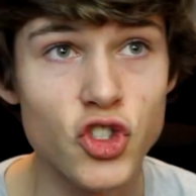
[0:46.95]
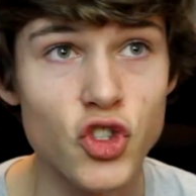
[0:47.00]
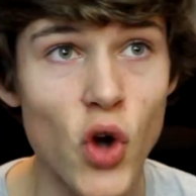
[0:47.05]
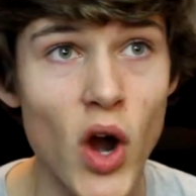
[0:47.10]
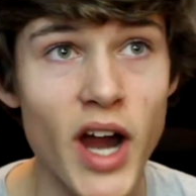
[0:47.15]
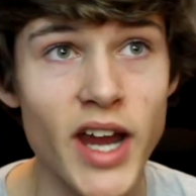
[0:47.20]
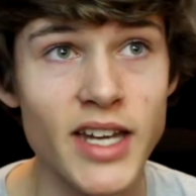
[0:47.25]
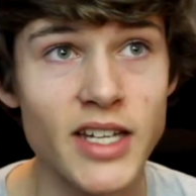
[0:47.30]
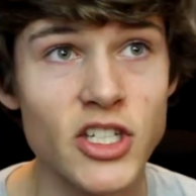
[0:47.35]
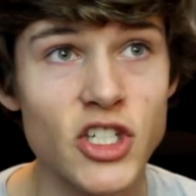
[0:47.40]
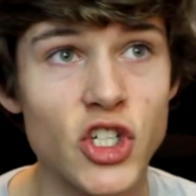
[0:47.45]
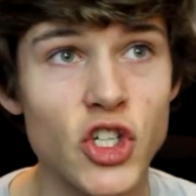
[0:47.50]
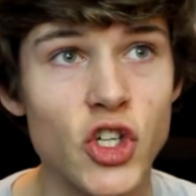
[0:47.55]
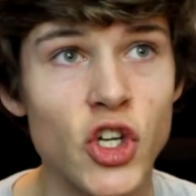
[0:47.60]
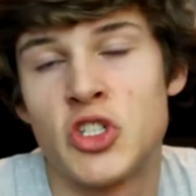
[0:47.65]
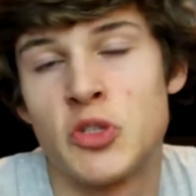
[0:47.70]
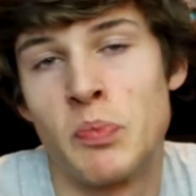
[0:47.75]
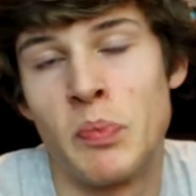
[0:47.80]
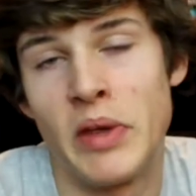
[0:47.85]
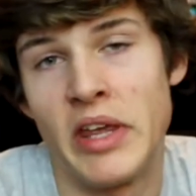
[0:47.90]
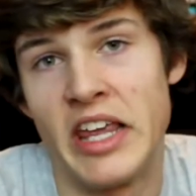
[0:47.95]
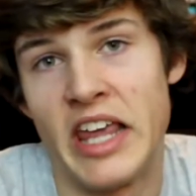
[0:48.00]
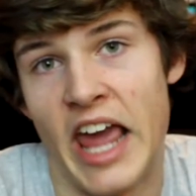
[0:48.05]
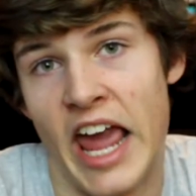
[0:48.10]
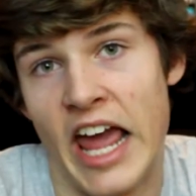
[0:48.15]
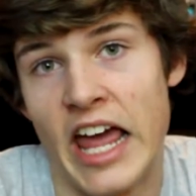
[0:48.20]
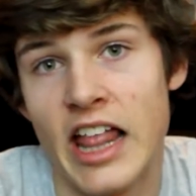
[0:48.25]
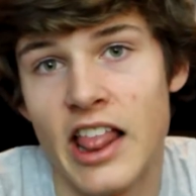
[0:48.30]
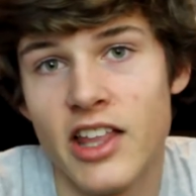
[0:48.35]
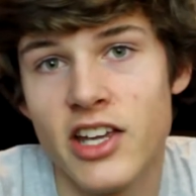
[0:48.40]
Trying to
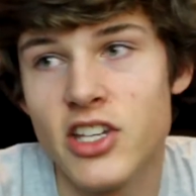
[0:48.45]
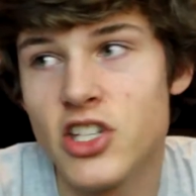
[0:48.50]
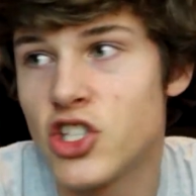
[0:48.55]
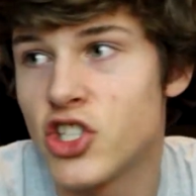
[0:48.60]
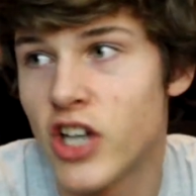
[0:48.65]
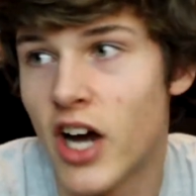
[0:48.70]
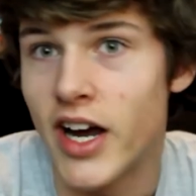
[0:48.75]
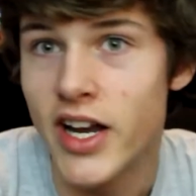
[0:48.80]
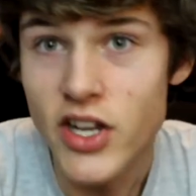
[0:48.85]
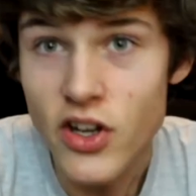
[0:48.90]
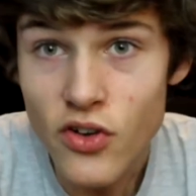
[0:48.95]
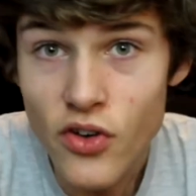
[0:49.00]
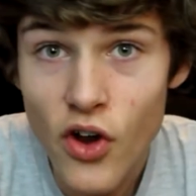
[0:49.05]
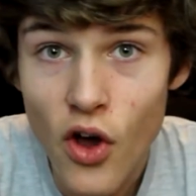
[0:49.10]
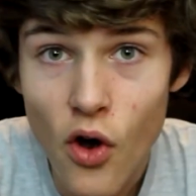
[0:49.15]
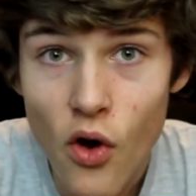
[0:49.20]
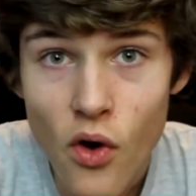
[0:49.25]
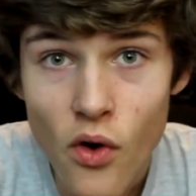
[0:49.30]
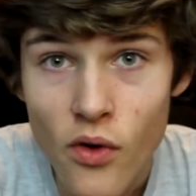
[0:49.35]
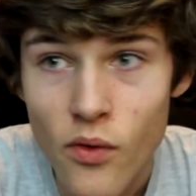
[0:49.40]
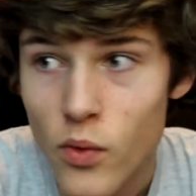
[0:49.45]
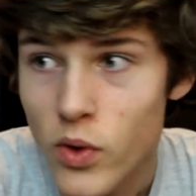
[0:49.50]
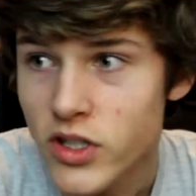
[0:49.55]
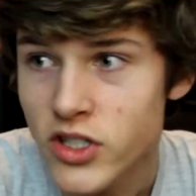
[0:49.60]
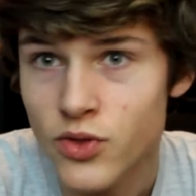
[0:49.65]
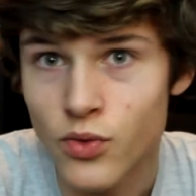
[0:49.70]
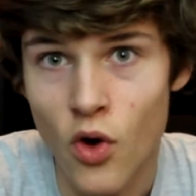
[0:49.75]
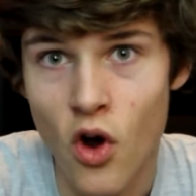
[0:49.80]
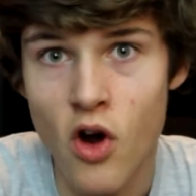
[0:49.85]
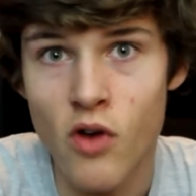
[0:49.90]
speak English. I don't know.
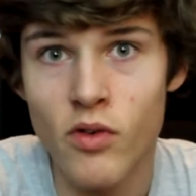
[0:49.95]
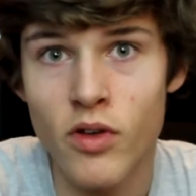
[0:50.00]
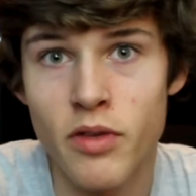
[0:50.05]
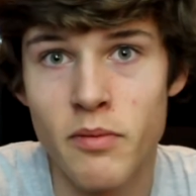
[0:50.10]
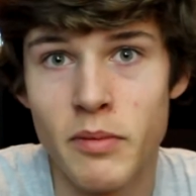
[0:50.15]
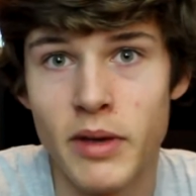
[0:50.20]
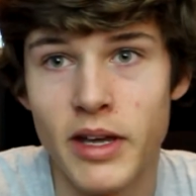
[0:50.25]
What's wrong with